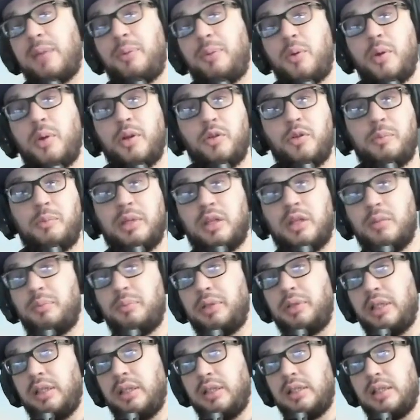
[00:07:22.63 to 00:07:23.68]
point it would be
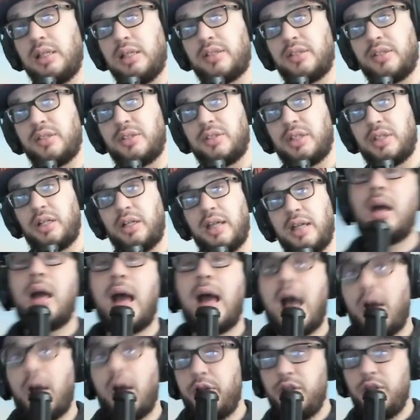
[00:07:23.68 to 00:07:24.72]
completely necessary.
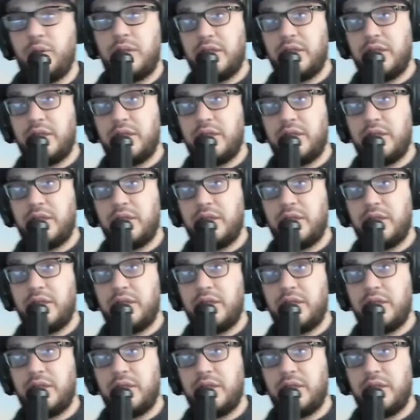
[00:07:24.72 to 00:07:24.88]
How do you